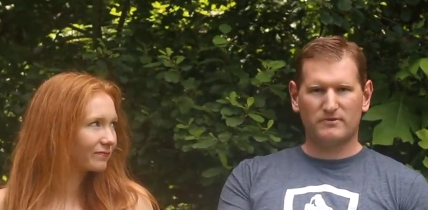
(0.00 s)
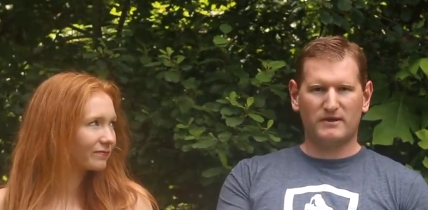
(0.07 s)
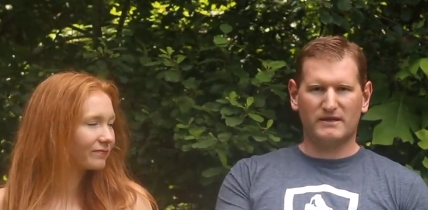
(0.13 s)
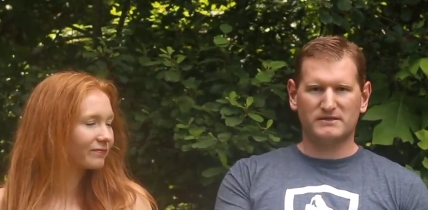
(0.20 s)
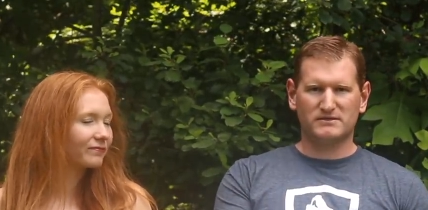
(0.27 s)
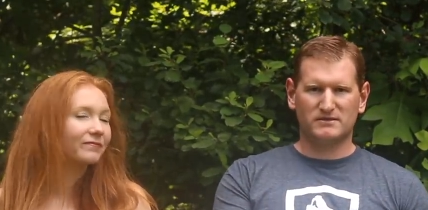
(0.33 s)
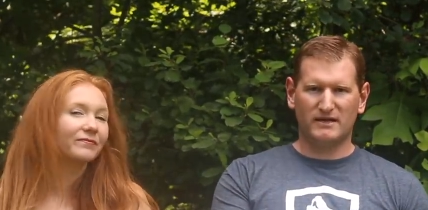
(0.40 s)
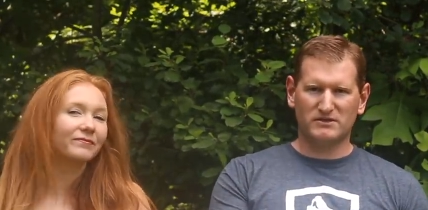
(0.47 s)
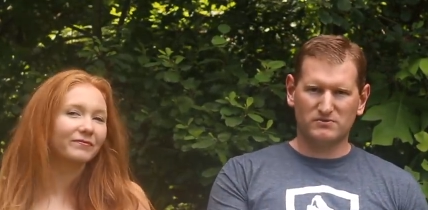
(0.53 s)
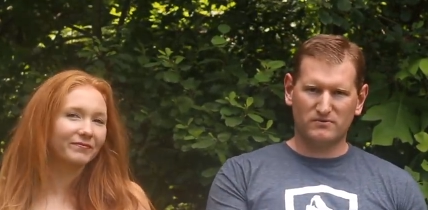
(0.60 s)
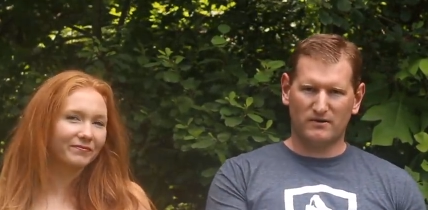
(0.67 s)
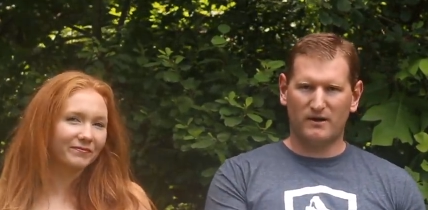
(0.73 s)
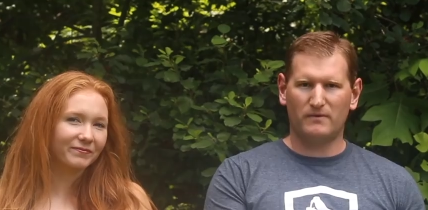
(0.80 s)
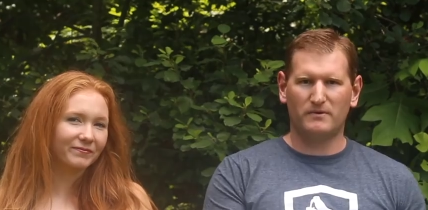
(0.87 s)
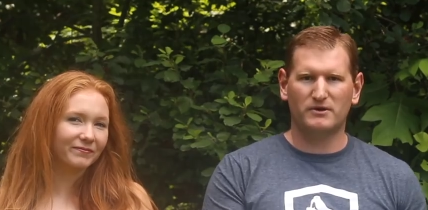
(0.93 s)
Speaker 1: that's that's
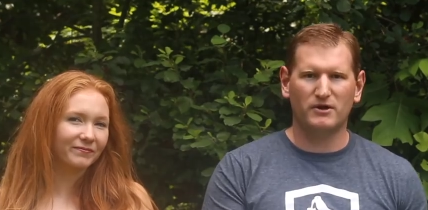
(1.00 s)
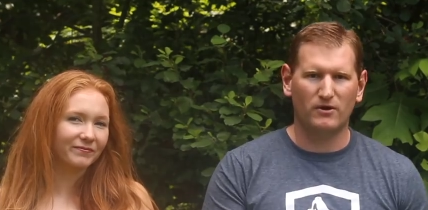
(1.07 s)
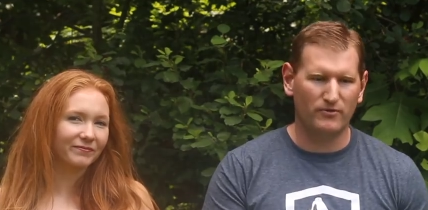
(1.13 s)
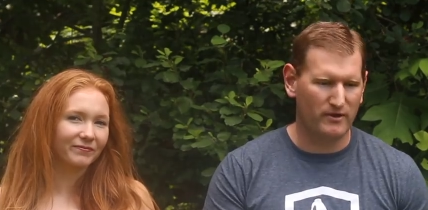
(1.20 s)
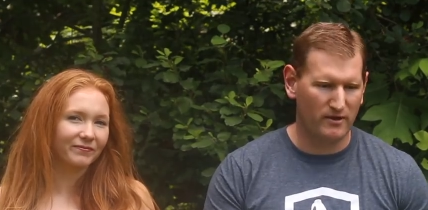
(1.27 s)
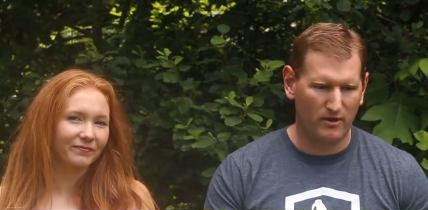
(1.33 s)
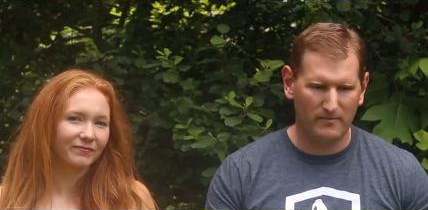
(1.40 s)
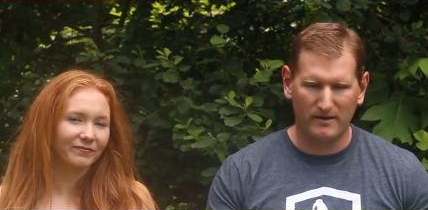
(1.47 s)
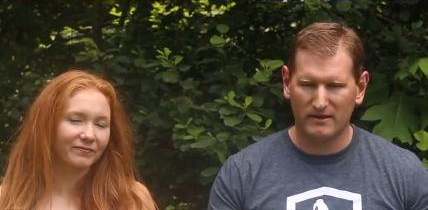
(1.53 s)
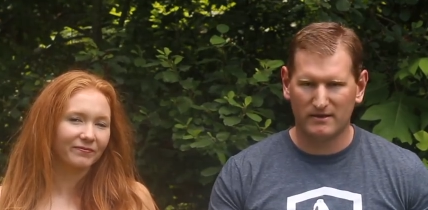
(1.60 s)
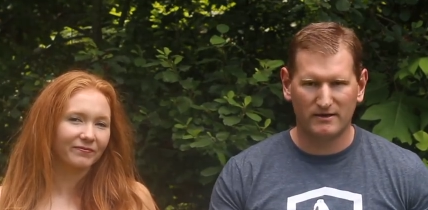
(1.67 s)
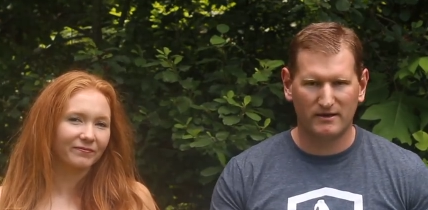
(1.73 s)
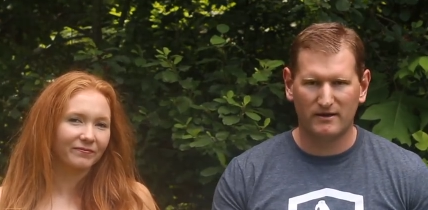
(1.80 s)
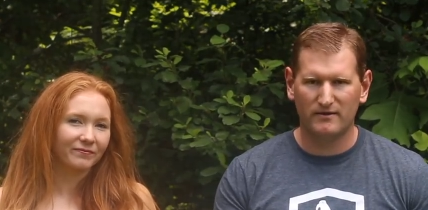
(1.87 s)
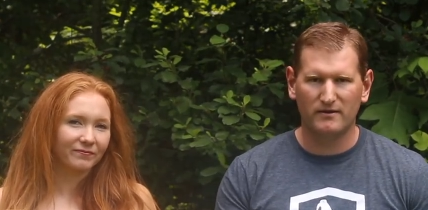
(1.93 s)
where I would go. They all make a
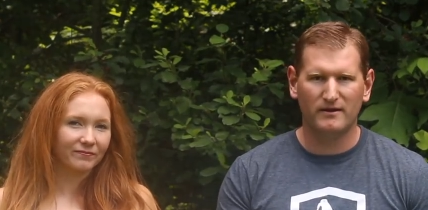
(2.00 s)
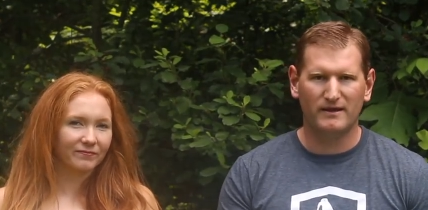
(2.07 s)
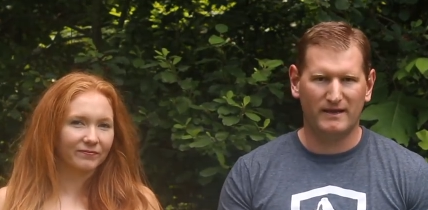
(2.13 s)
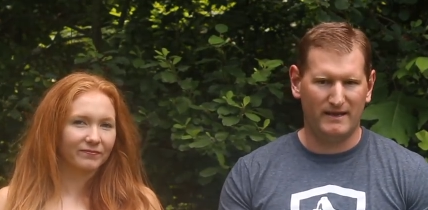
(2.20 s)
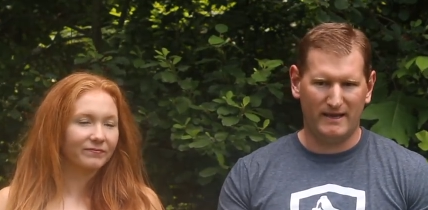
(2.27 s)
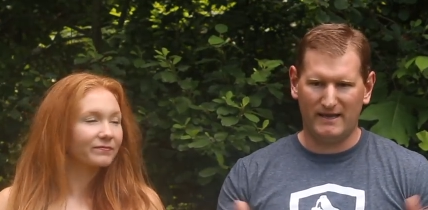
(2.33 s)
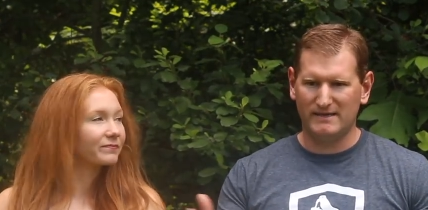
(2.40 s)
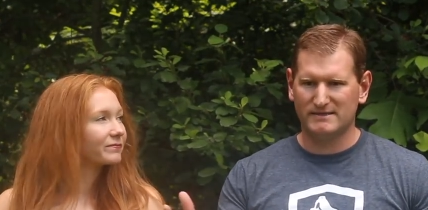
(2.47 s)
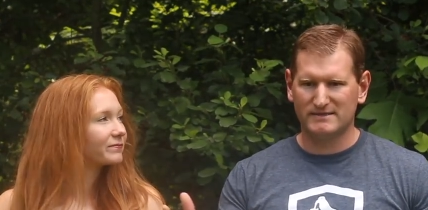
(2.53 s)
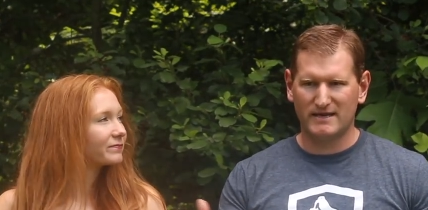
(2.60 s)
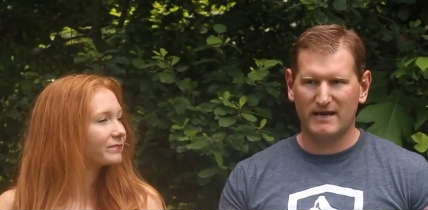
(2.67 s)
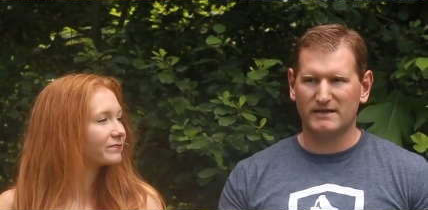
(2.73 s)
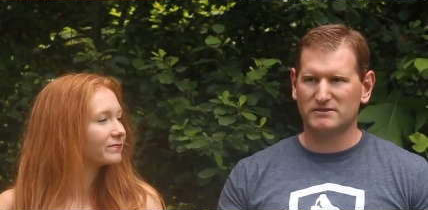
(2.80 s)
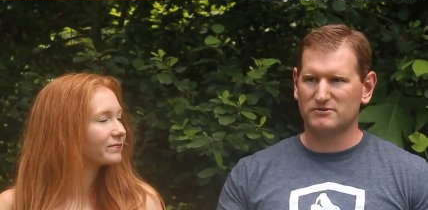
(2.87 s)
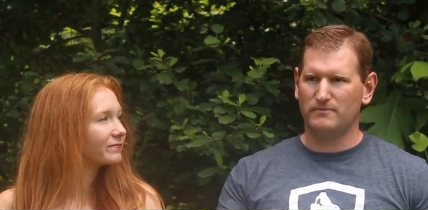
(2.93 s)
gun in any
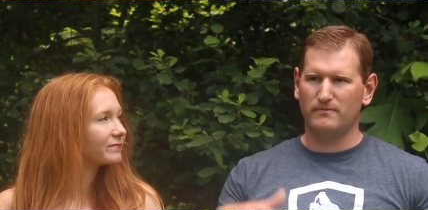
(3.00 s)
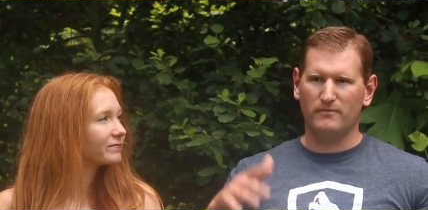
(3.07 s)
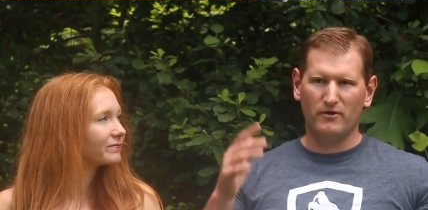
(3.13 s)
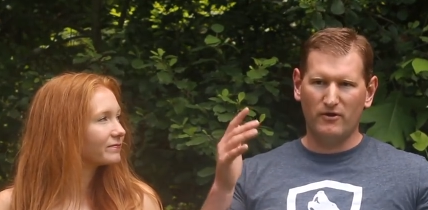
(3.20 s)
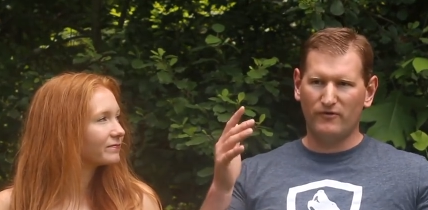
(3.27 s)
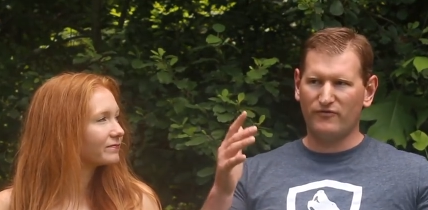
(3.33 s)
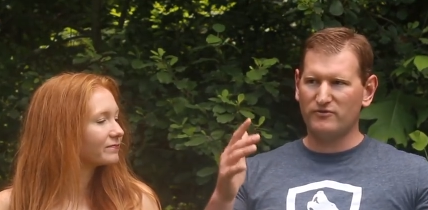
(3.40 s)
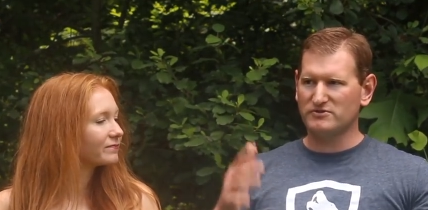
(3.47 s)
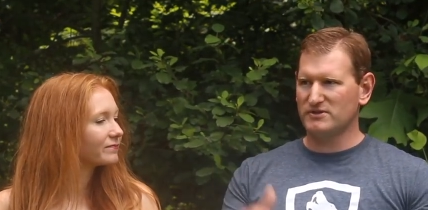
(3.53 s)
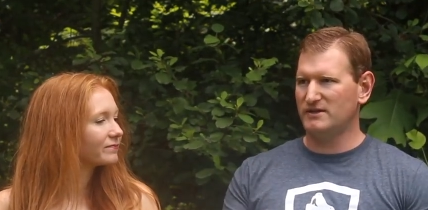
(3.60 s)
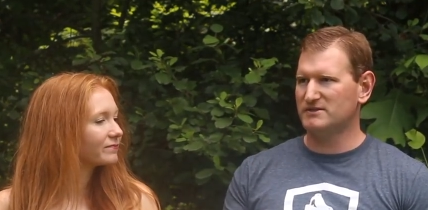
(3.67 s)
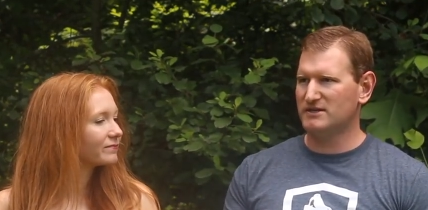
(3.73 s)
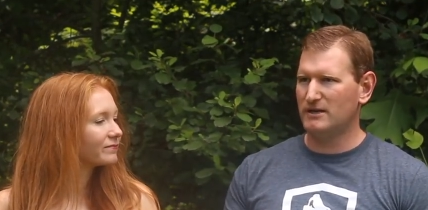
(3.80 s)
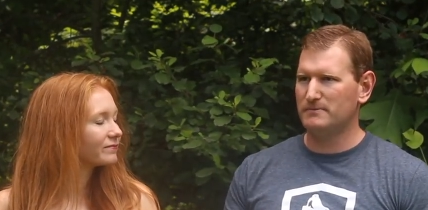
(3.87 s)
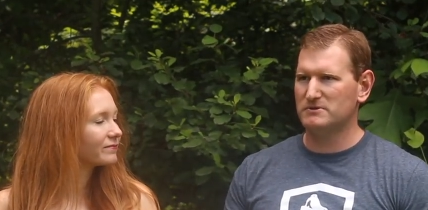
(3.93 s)
size from
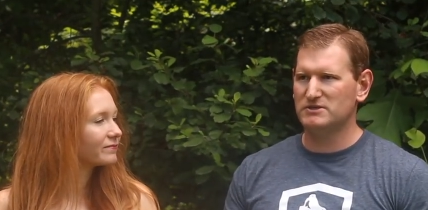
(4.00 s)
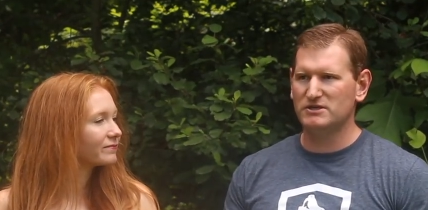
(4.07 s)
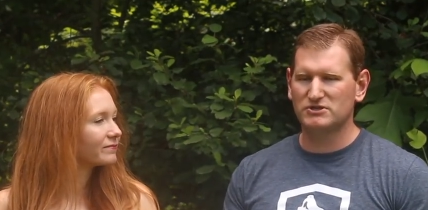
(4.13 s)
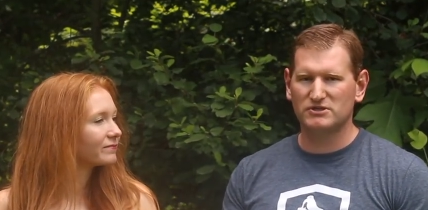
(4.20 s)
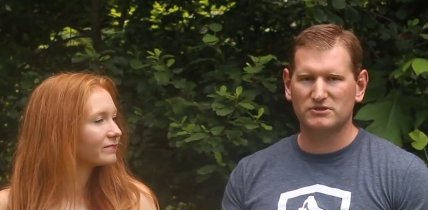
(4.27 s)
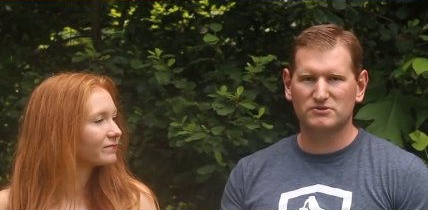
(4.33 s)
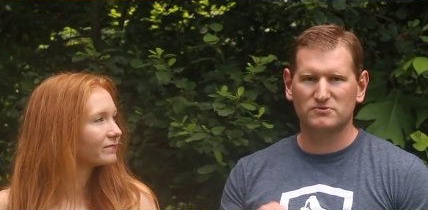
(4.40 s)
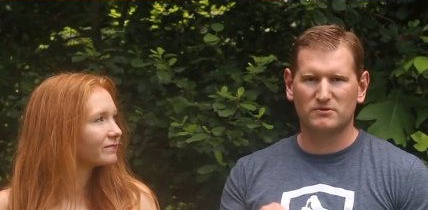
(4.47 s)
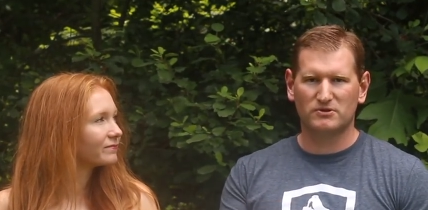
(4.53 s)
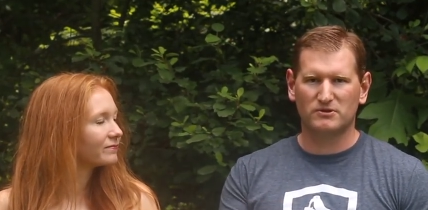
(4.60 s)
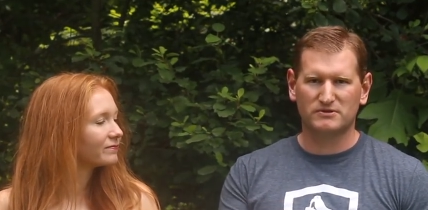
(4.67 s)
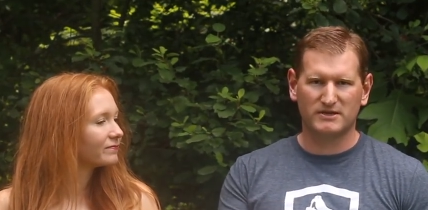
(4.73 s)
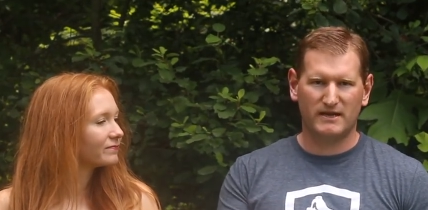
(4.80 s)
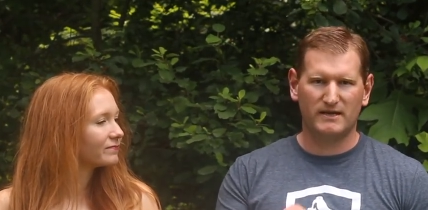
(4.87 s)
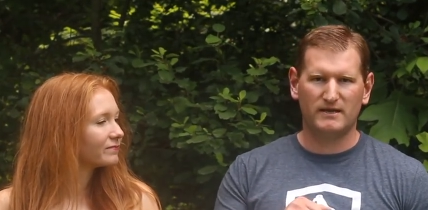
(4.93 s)
full-size competition to a
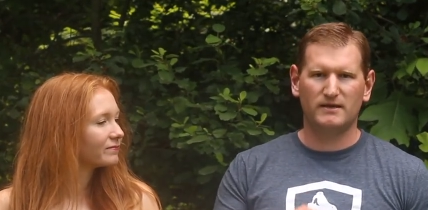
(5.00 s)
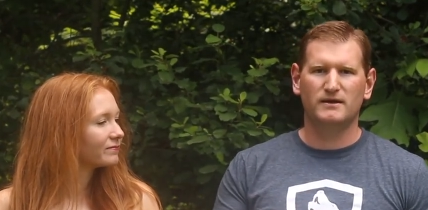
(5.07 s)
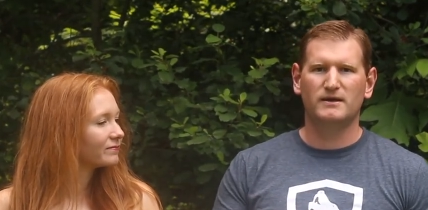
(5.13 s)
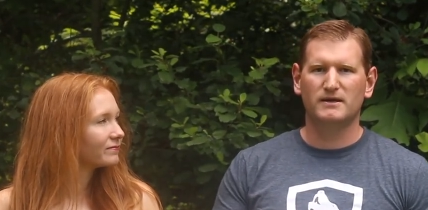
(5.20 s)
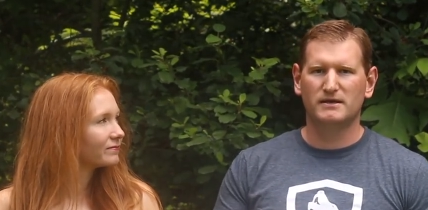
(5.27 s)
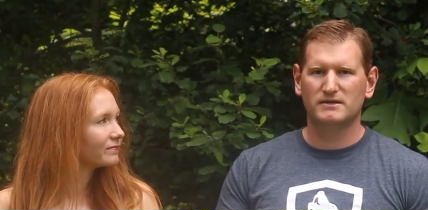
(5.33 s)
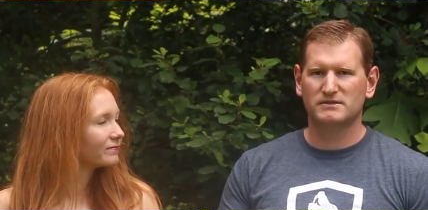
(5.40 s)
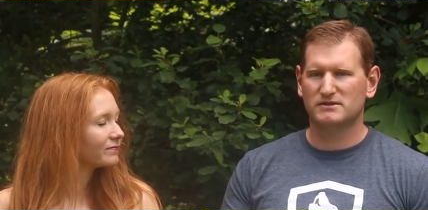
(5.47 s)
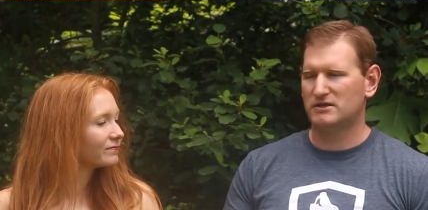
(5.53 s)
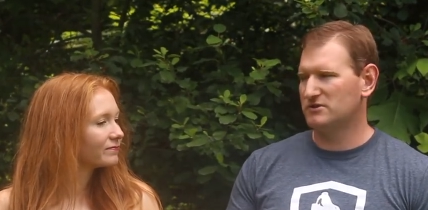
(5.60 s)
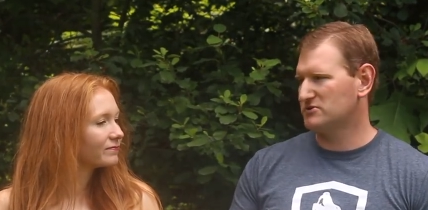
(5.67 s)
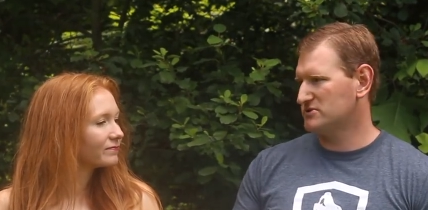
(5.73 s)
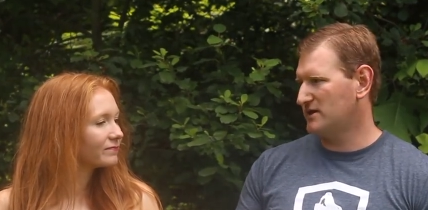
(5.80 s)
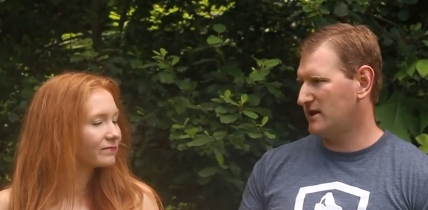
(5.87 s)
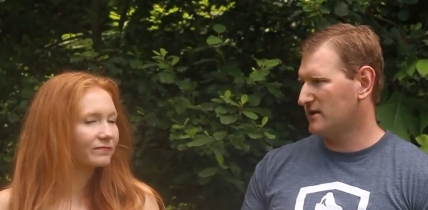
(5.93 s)
little tiny
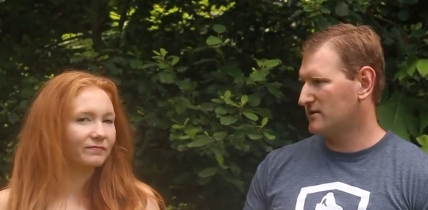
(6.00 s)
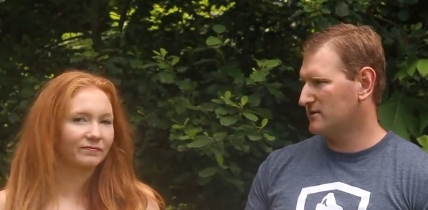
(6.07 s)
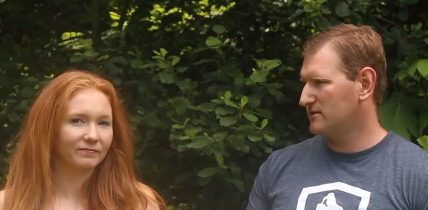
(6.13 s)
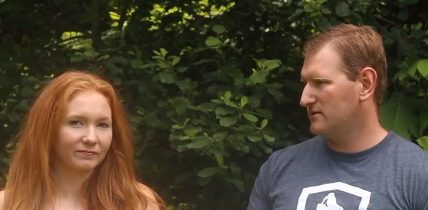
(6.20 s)
single stack